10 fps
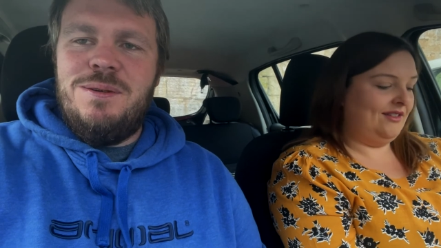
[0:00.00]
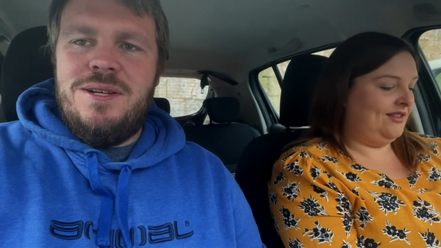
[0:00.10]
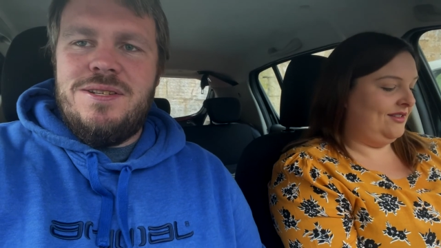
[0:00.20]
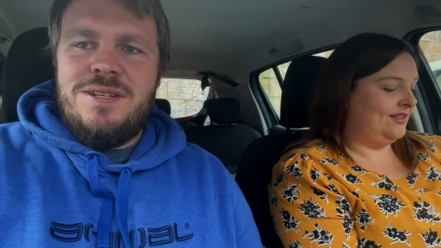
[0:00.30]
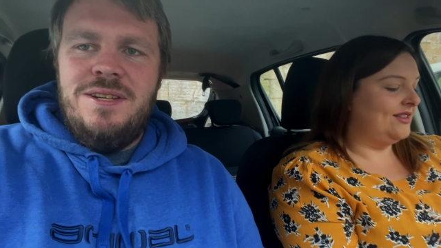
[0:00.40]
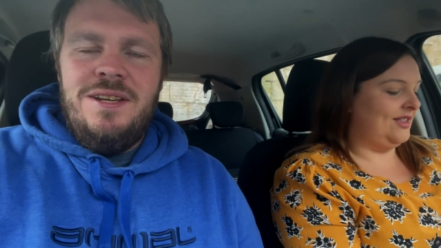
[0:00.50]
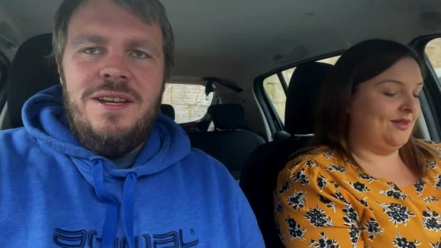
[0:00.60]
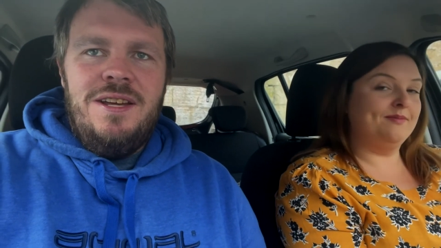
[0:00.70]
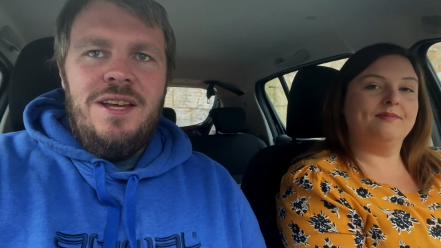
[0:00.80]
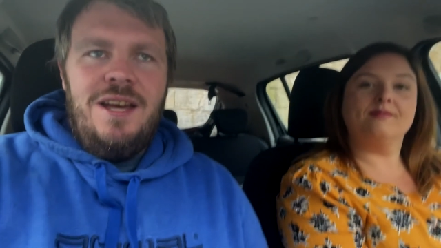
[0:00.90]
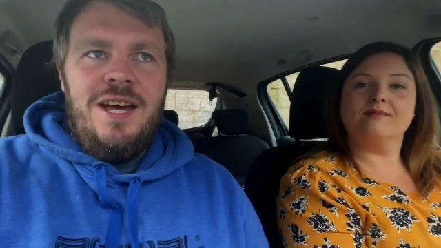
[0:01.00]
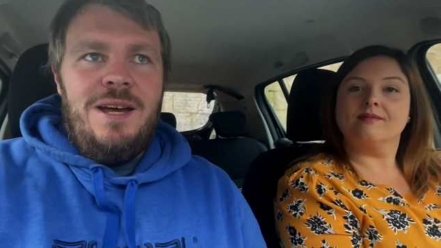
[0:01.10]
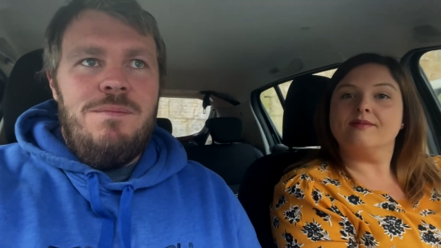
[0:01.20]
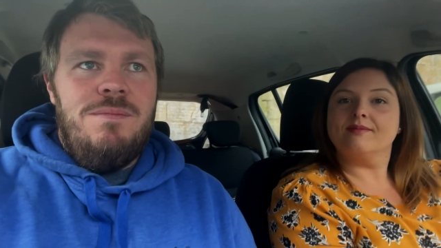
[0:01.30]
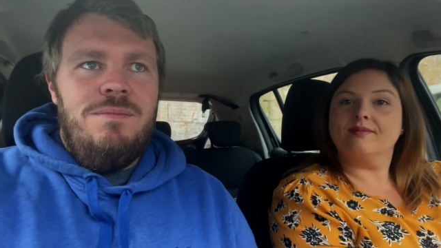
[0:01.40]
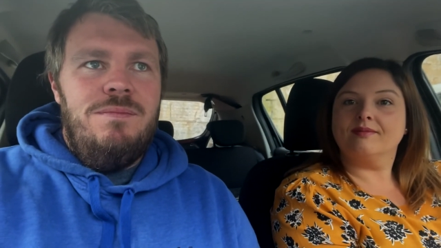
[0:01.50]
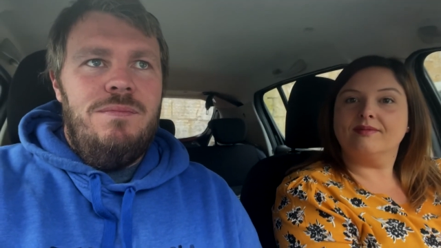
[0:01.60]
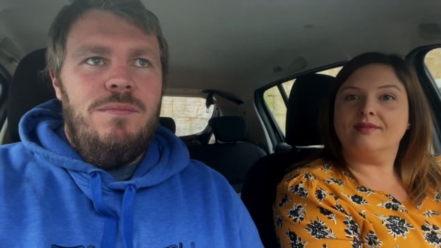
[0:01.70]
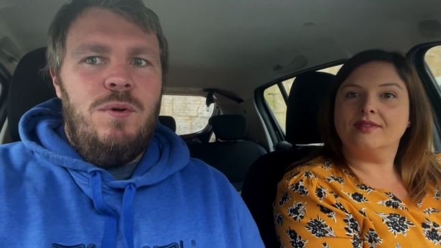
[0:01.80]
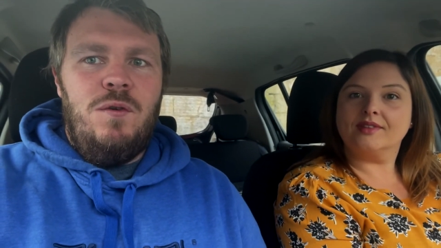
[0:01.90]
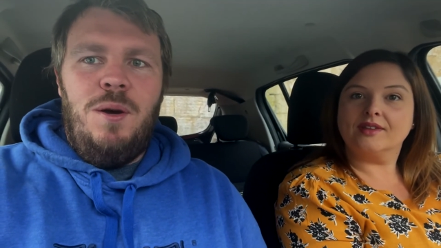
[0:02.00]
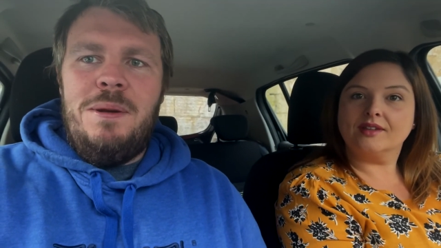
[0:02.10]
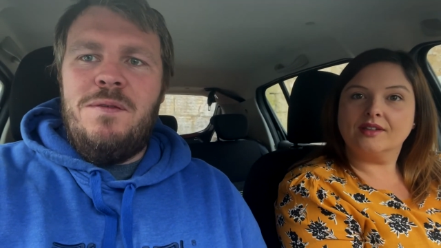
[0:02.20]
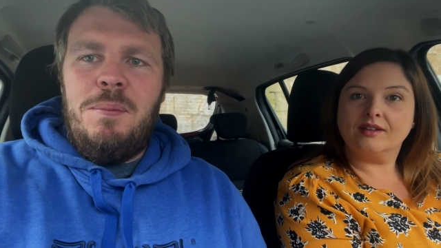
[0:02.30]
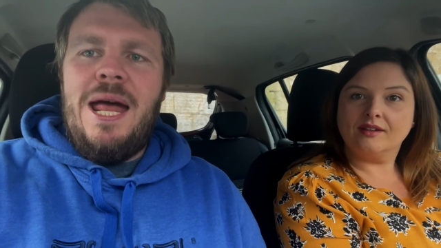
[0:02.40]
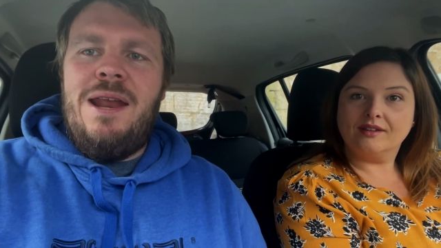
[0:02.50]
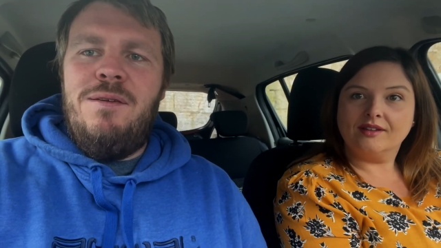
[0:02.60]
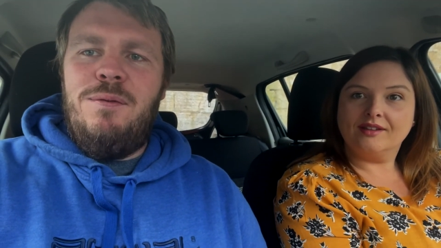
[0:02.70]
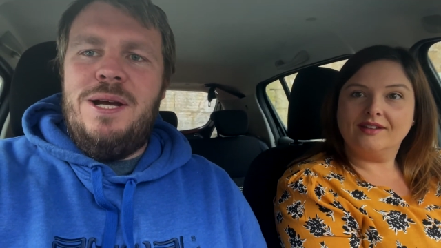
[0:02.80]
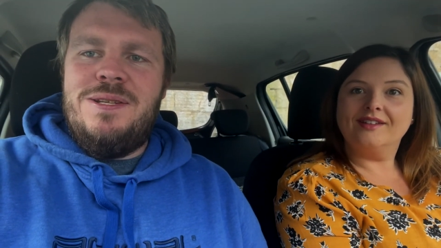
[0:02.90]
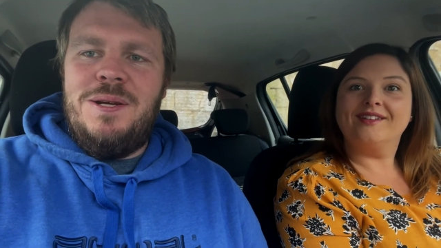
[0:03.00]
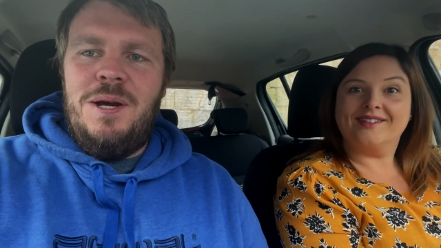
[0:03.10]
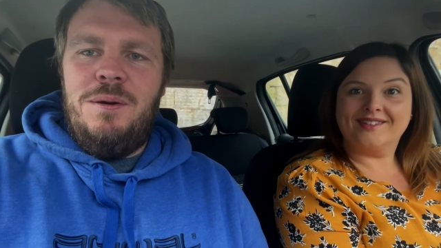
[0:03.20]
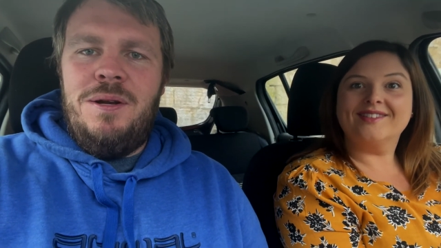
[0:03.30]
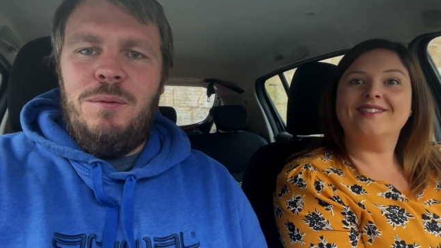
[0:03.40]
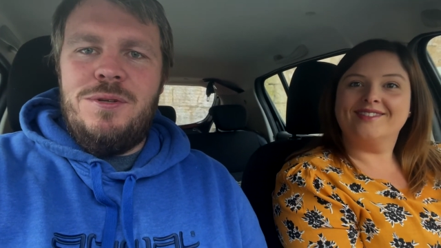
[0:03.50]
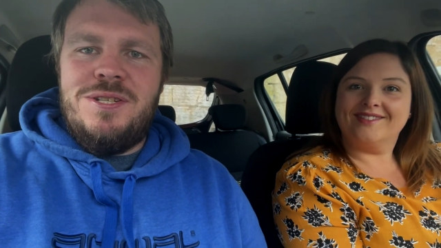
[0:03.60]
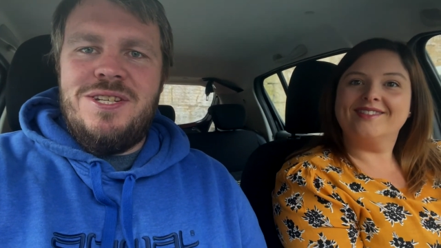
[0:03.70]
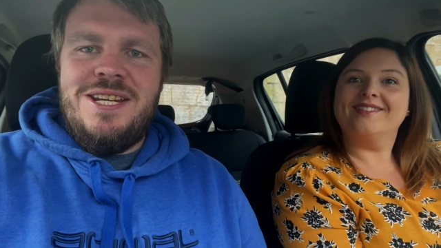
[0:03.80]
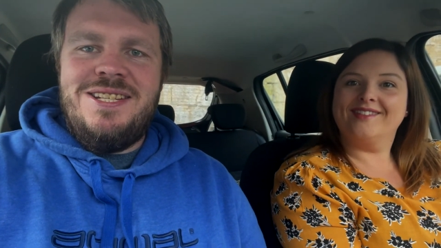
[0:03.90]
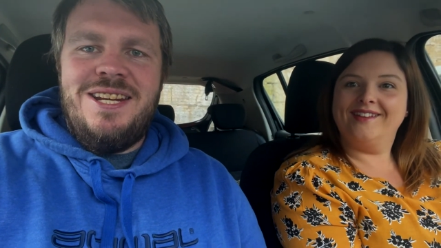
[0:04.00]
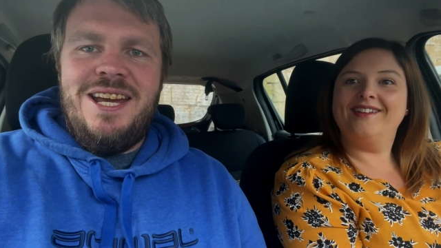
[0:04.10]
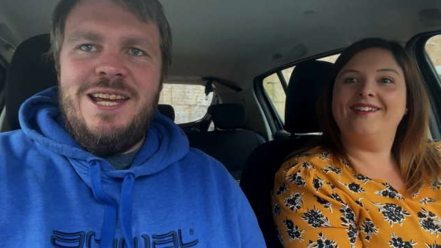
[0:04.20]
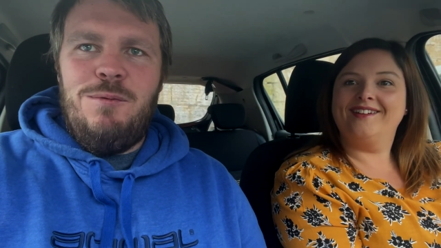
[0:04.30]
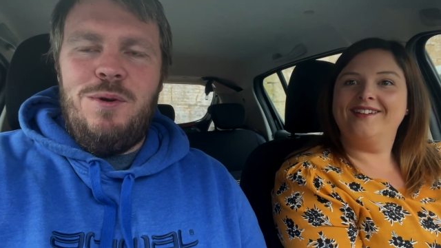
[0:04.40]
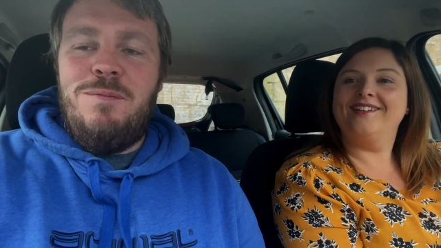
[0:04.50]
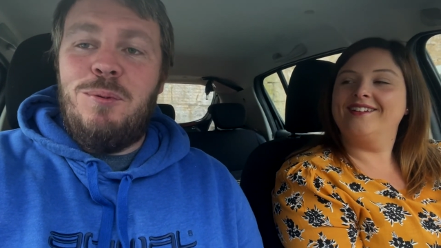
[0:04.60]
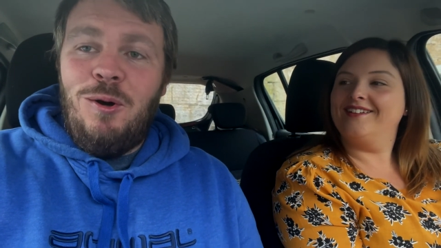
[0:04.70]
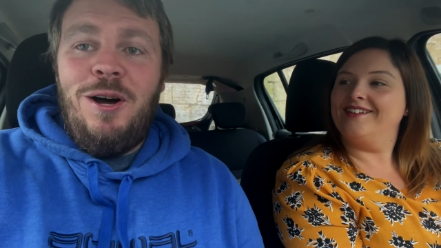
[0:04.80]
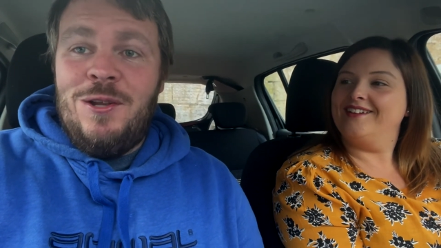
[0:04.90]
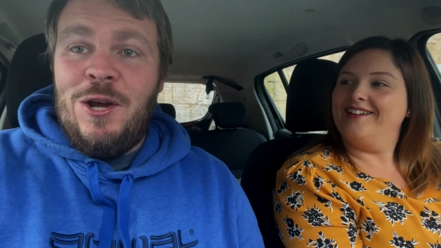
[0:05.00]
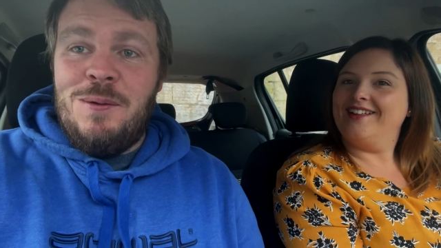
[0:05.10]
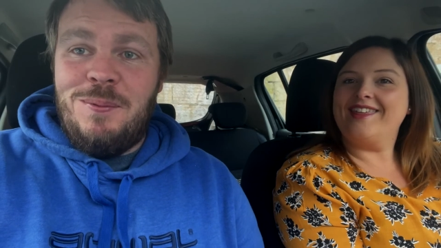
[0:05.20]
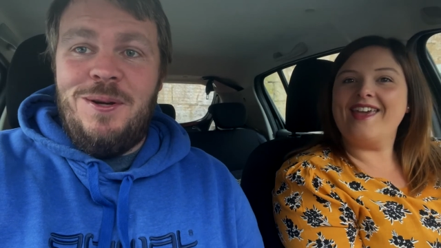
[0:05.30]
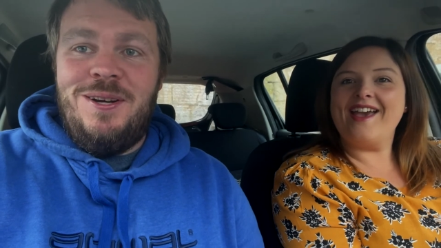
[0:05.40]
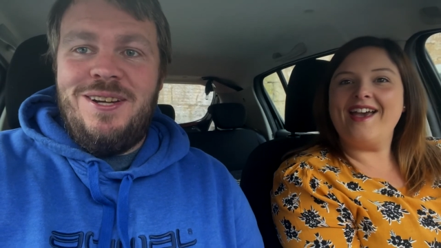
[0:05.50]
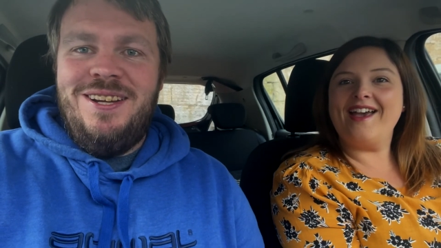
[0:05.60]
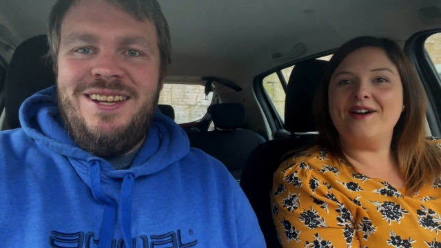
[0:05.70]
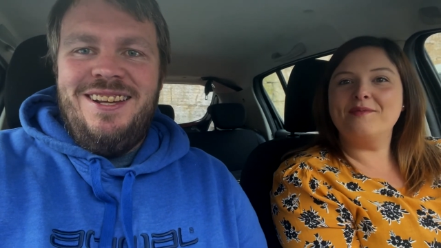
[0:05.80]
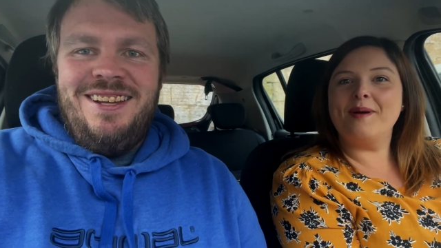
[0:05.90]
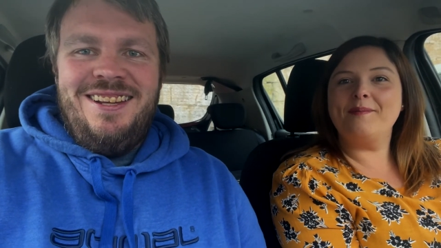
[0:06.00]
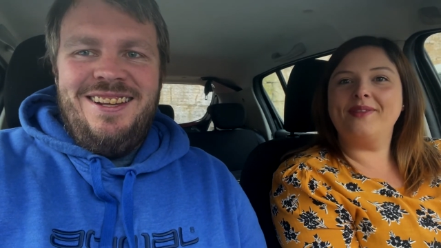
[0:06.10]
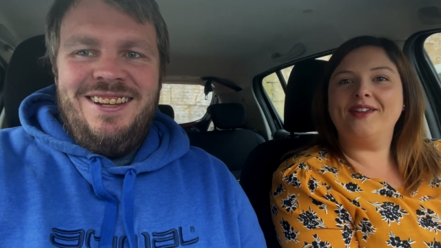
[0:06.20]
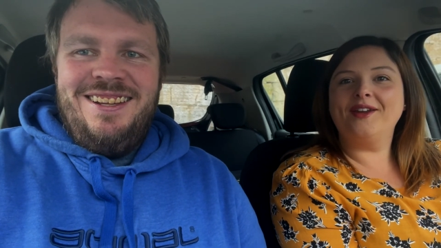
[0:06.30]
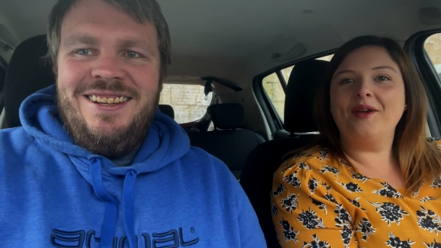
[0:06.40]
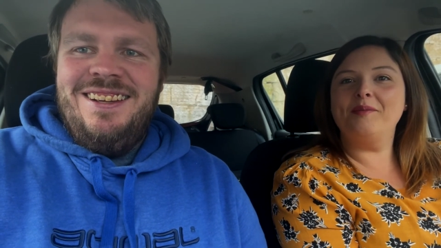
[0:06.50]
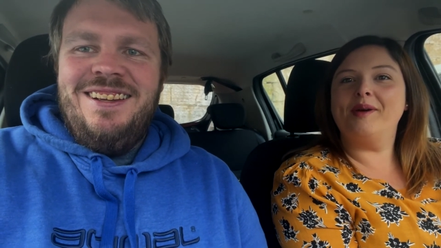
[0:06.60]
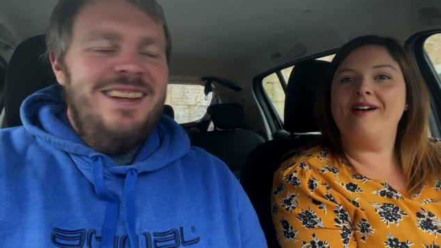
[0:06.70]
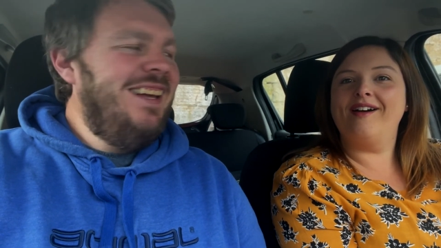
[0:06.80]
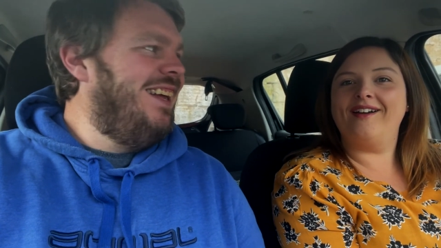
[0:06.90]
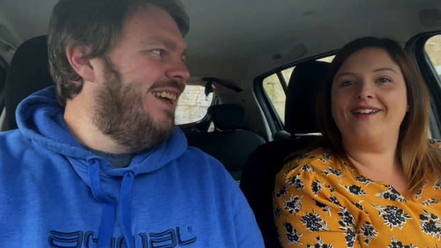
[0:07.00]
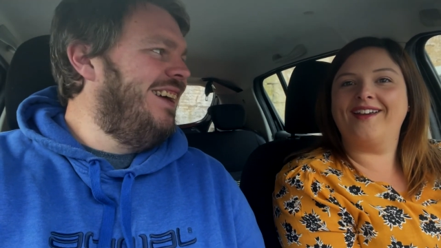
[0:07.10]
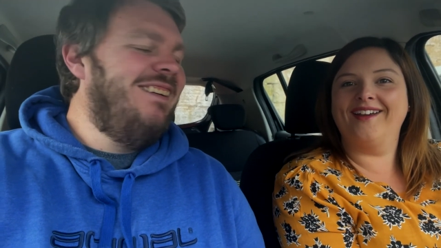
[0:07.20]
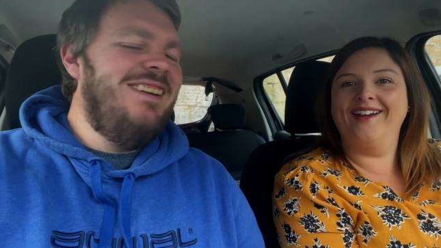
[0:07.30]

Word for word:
Speaker 1: us. Um, we've got a bit of a plan of where to go and what to see today. We've brought a notebook.
Speaker 2: Yeah, I remember the notebook.